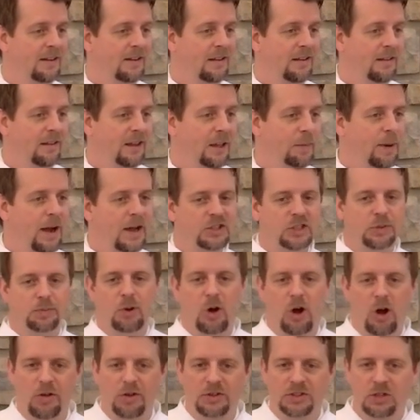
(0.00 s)
The Apostle
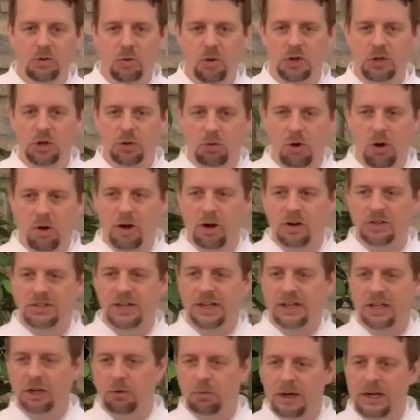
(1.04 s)
Paul is the one who wrote our
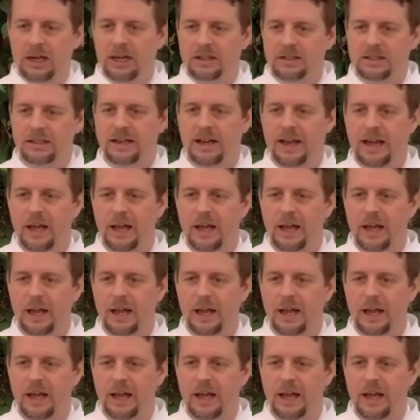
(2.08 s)
second reading today